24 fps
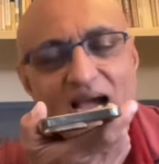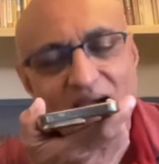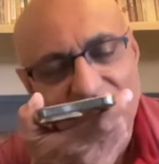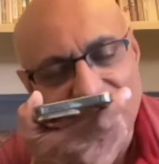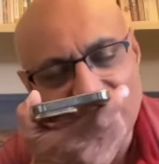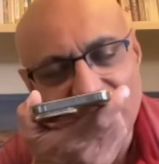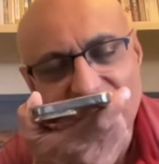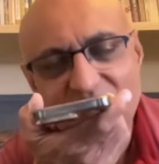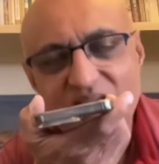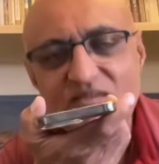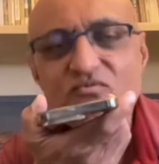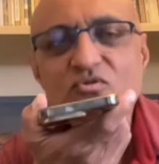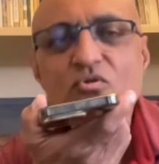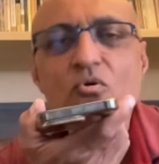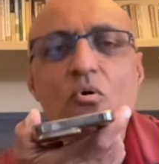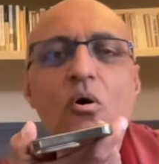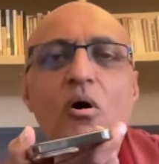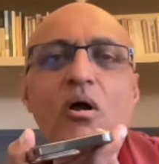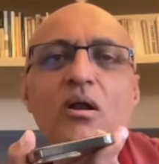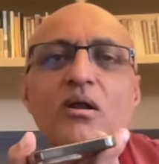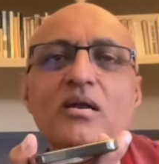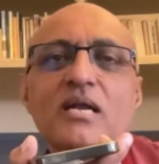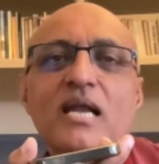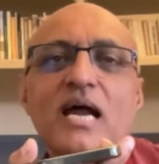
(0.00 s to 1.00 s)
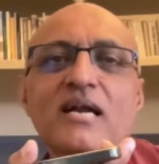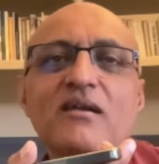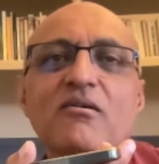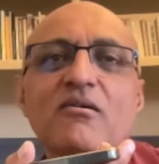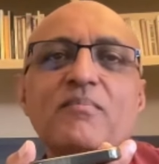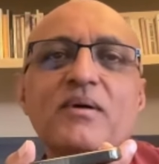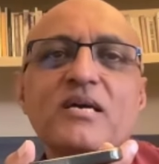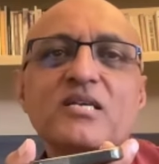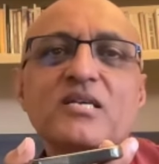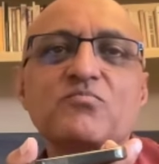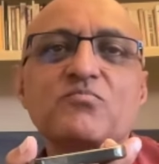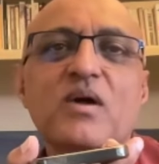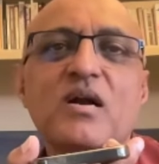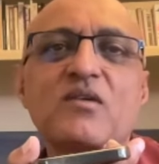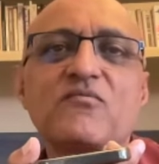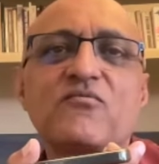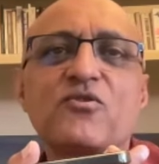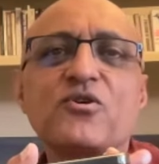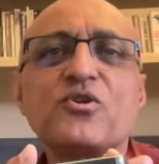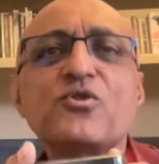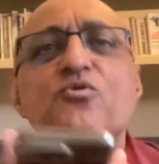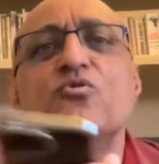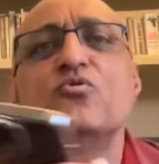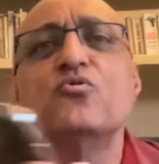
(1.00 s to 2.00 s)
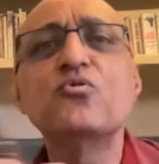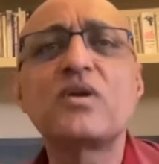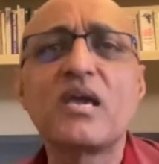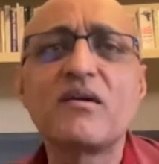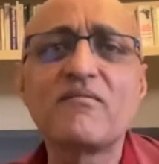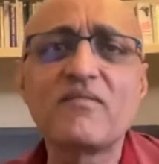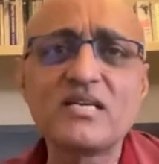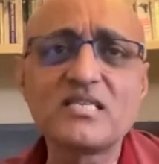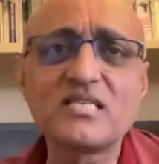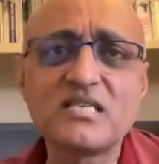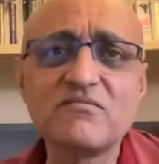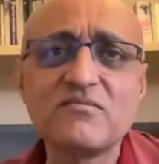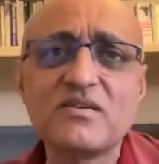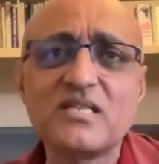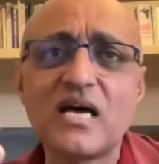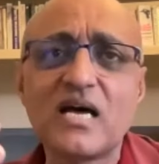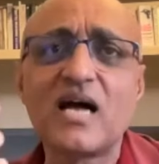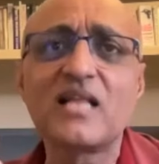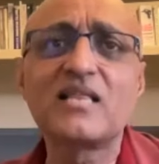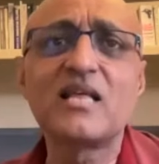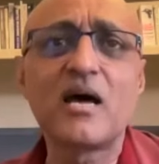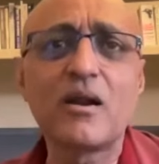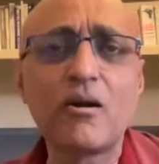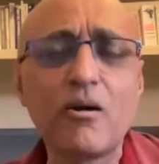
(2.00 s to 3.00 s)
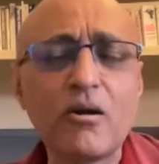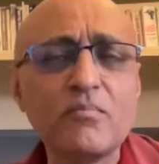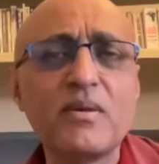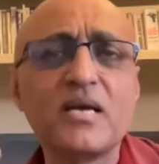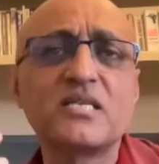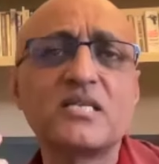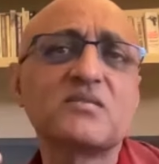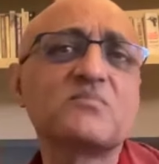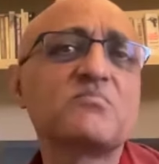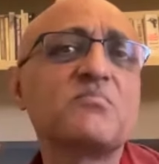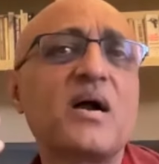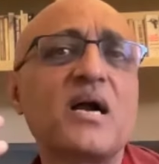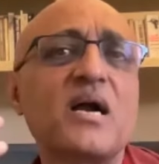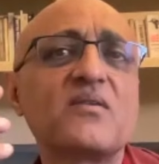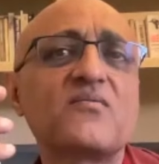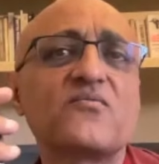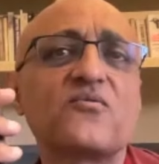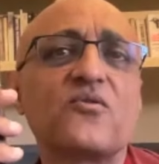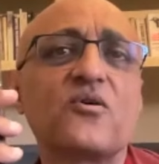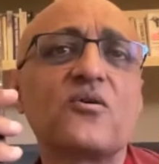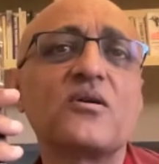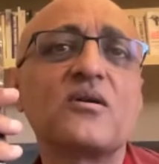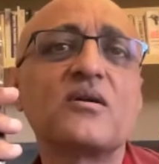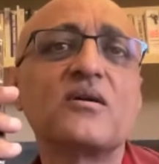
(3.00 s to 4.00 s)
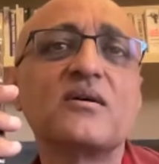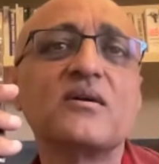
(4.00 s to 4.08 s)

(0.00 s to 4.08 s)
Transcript: I will give you all that on my smartphone. You do KYC with Aadhaar on my smartphone.